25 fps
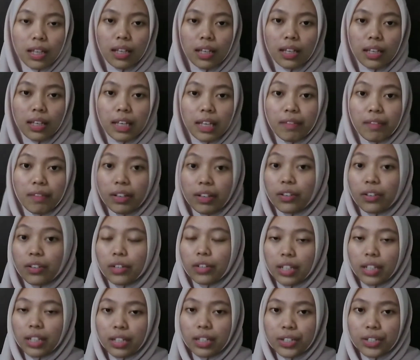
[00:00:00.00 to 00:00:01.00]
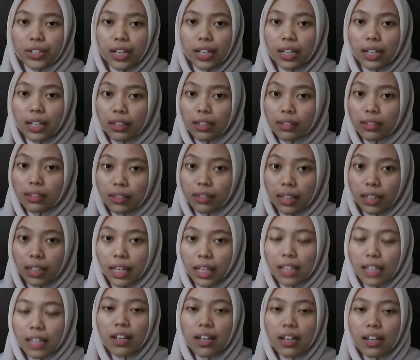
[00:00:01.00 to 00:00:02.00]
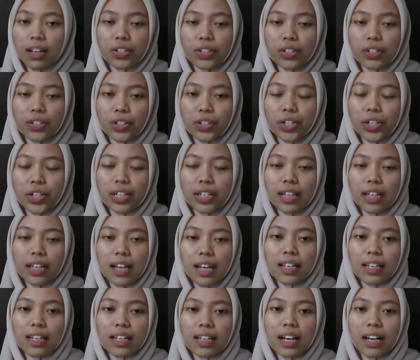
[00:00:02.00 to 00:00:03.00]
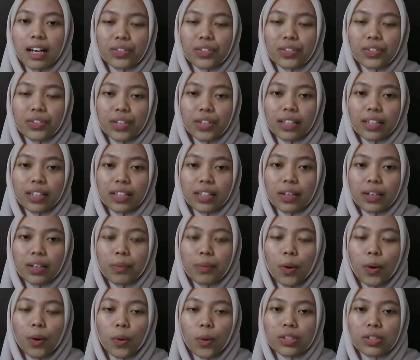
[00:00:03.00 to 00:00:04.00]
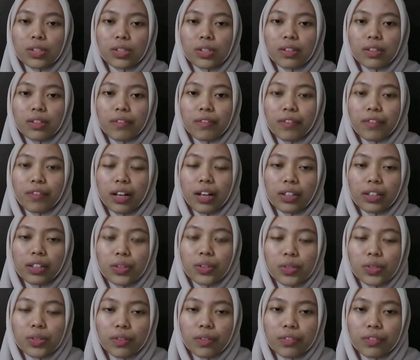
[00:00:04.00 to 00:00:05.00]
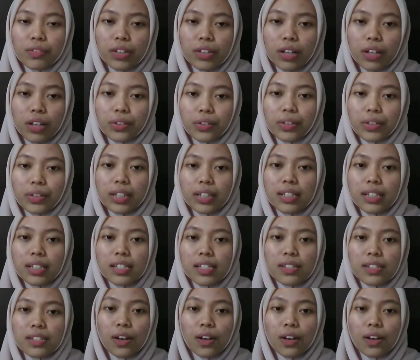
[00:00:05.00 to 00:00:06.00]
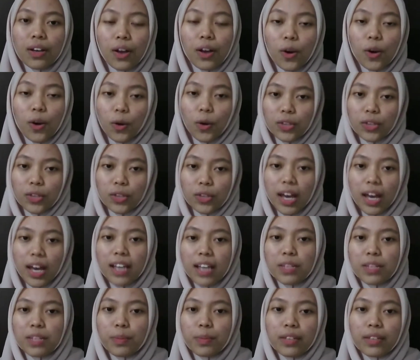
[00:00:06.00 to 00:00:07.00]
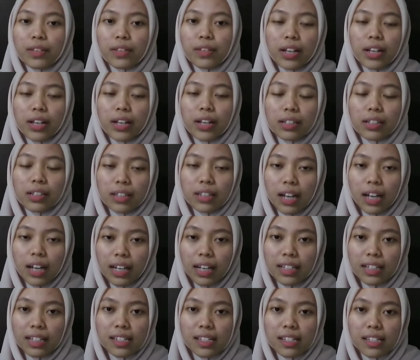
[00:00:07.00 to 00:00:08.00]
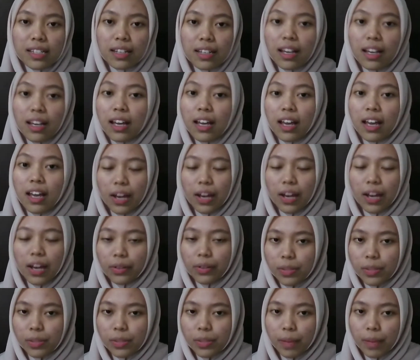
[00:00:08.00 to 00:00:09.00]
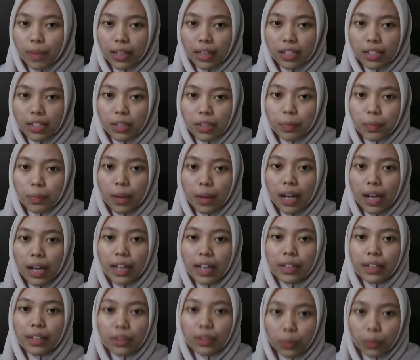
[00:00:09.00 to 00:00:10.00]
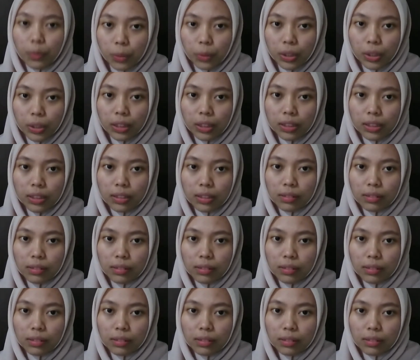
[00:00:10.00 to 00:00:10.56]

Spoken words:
Even Indonesia is considered as a country that upholds the values of tolerance, also has been recognized and respected by the world.